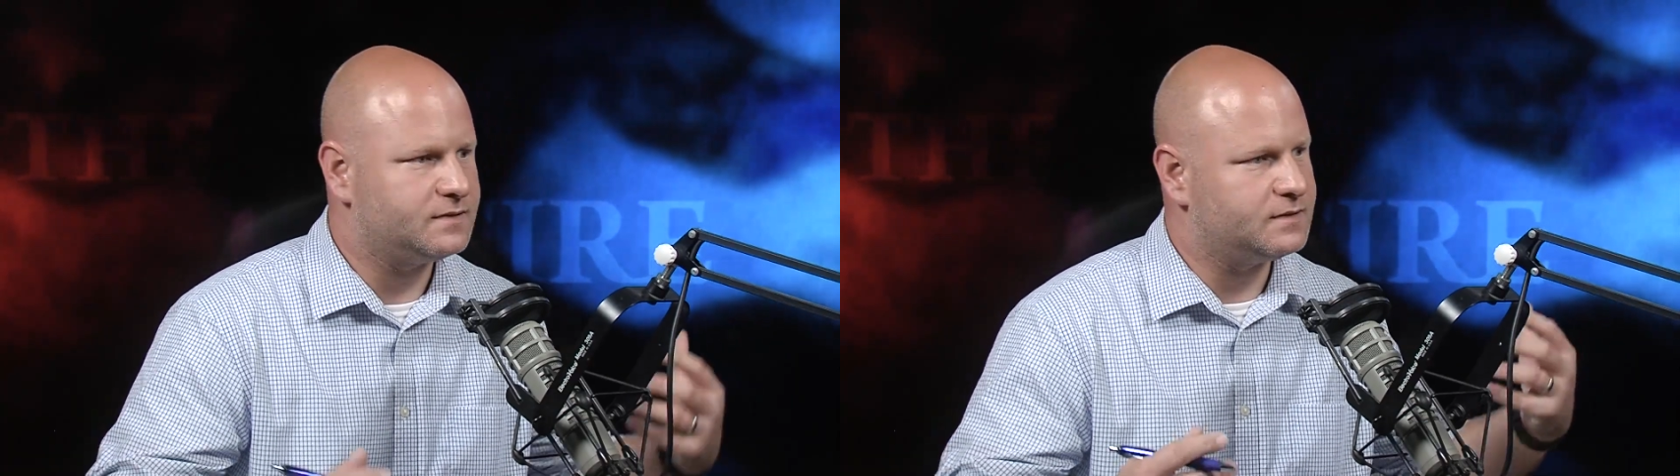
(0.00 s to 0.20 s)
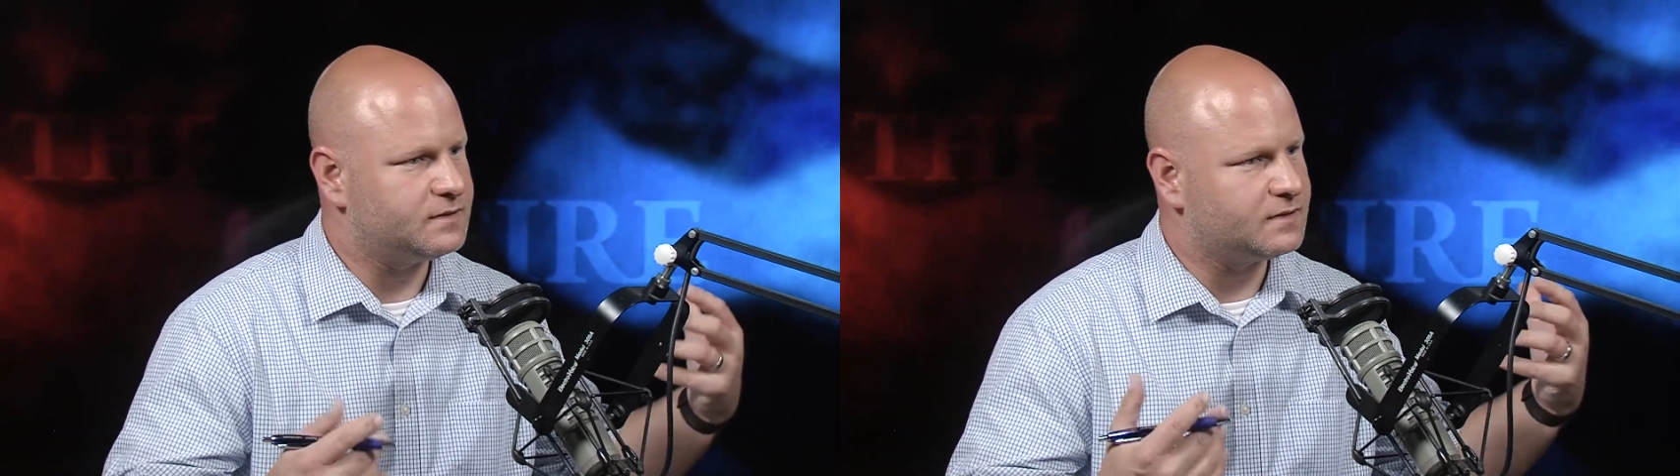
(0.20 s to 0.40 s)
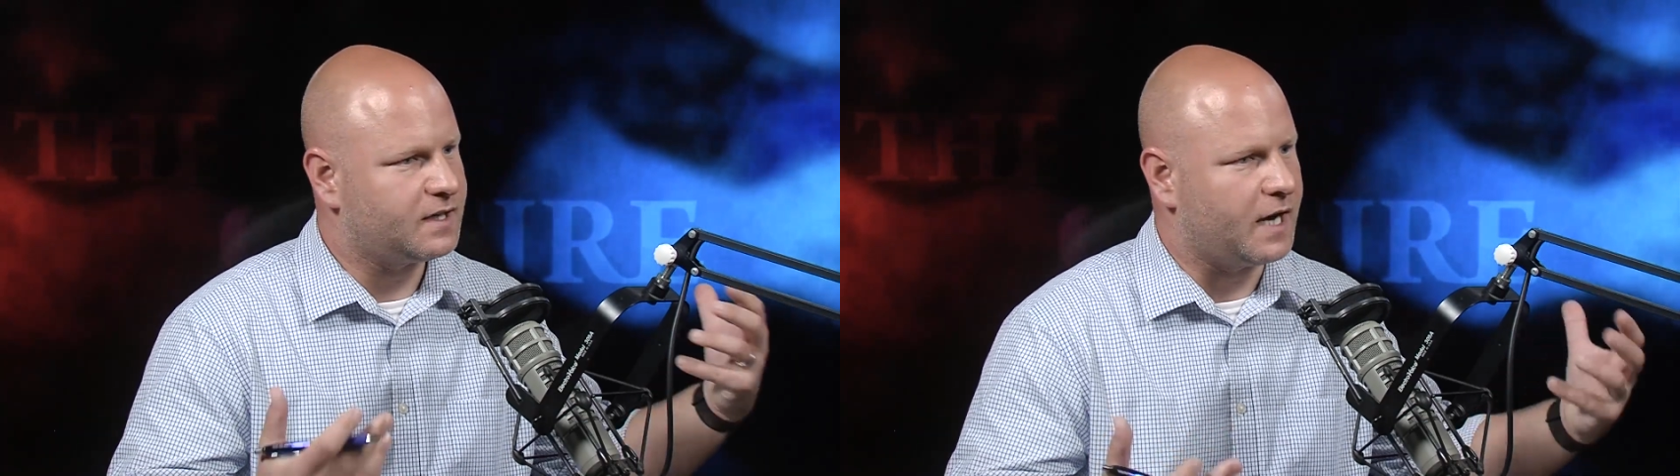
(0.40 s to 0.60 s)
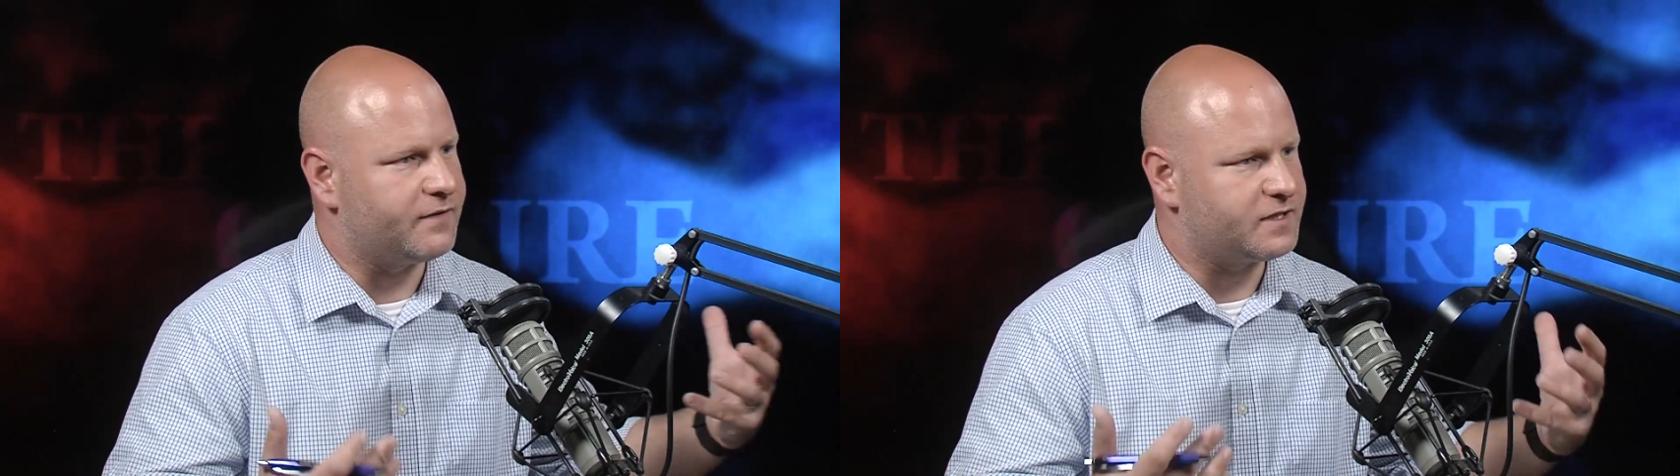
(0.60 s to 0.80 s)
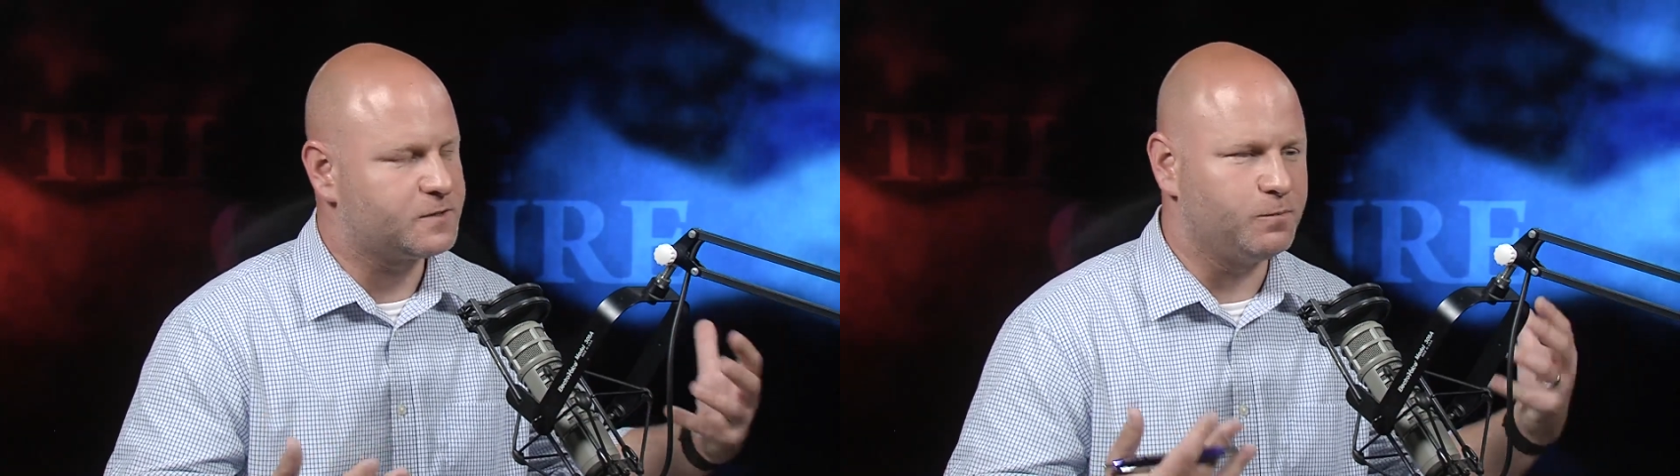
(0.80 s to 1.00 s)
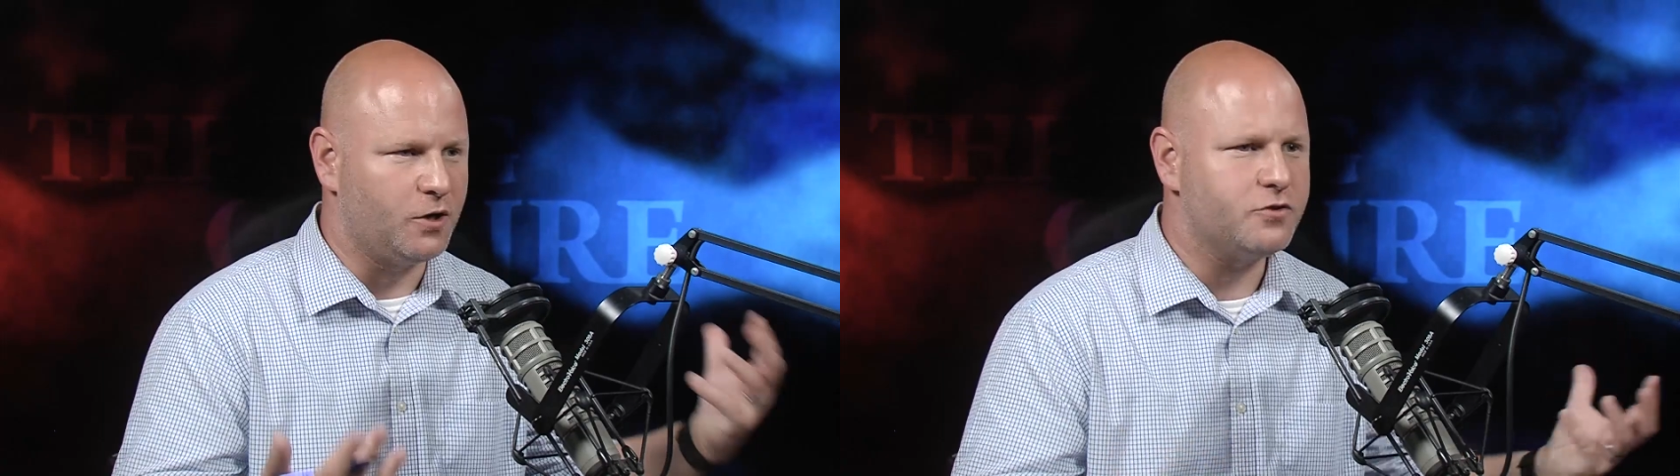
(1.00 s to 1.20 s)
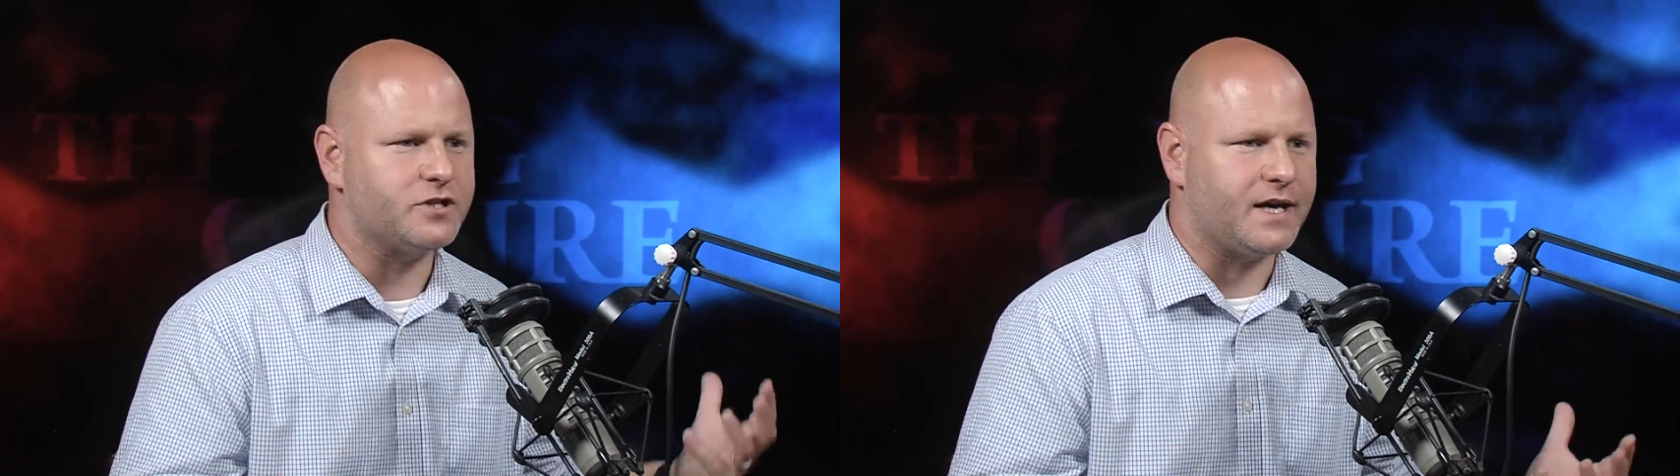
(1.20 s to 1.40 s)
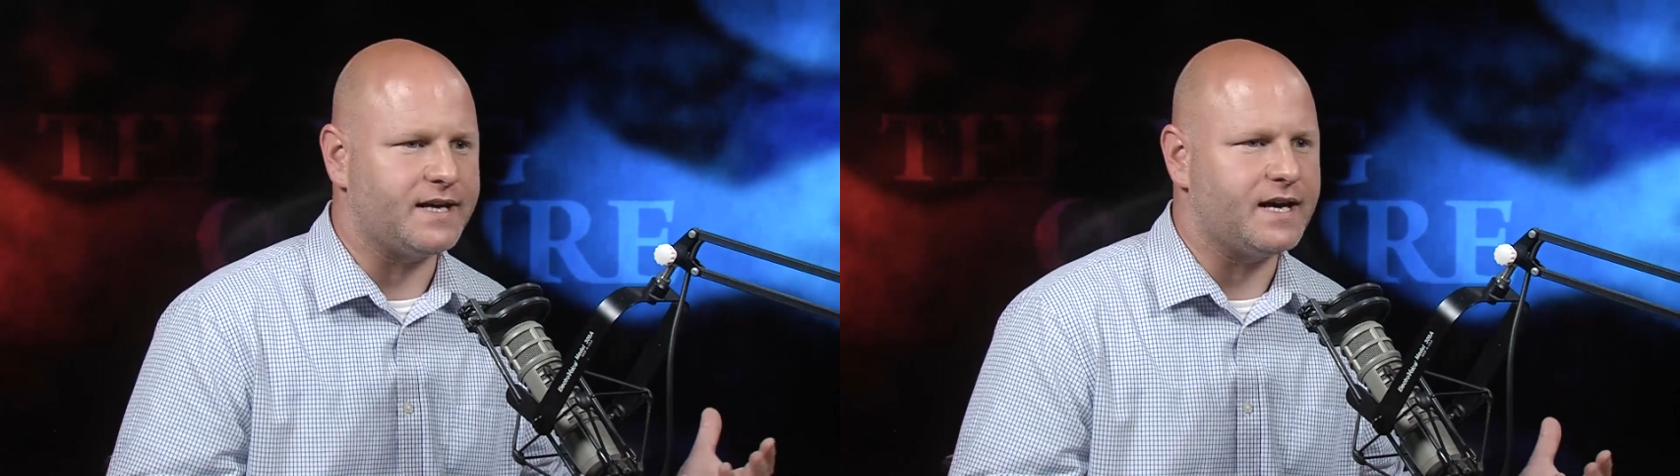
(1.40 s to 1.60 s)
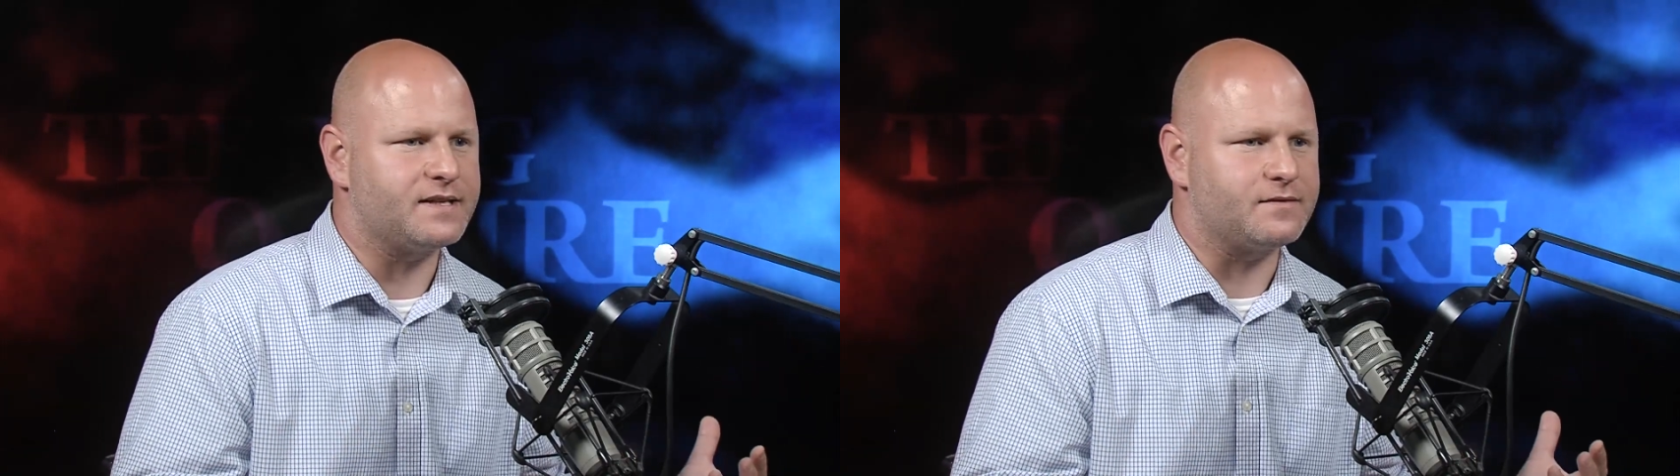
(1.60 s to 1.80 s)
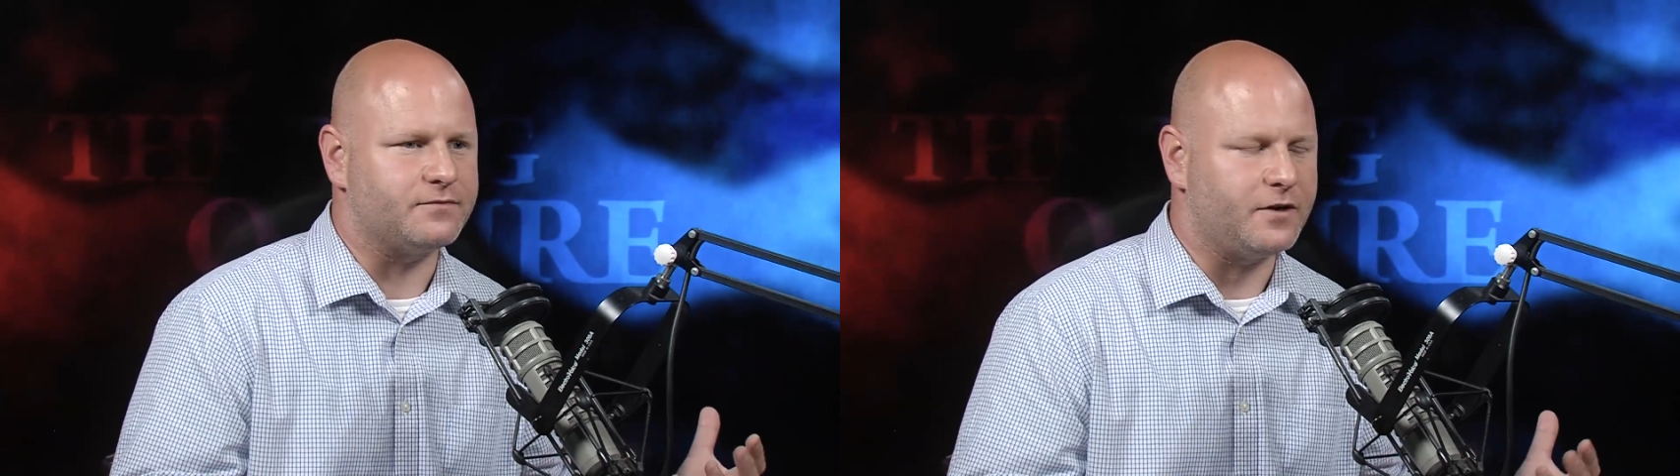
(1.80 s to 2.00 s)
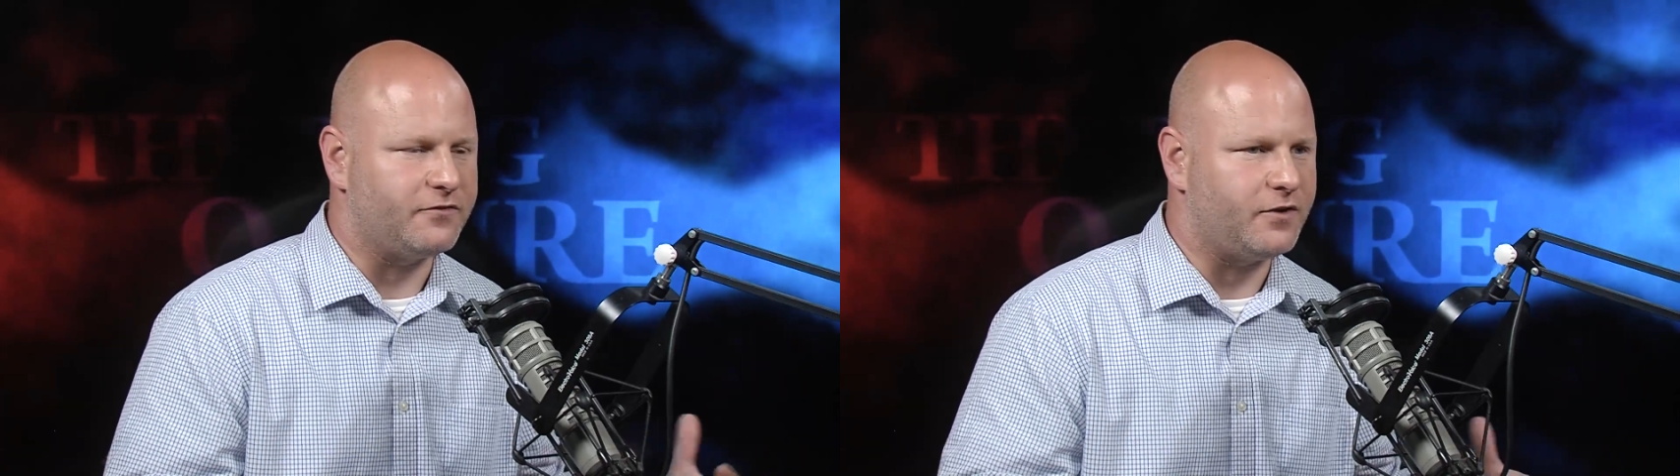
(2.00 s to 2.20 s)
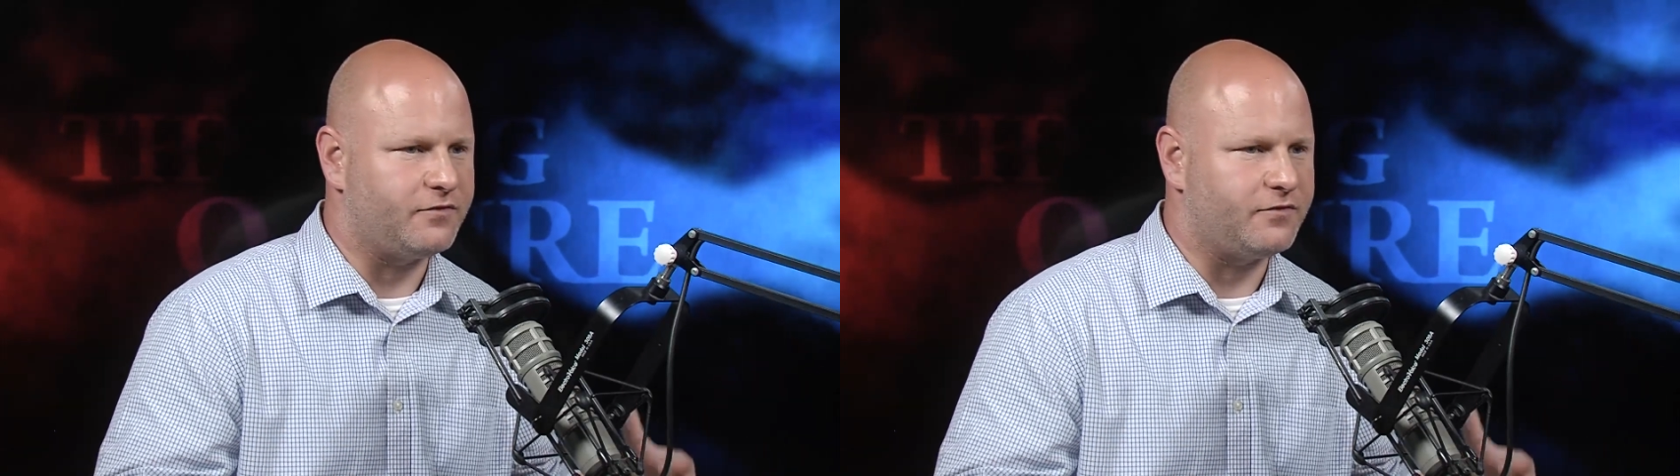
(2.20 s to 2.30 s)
uh, kind of explosion, I guess, of, of,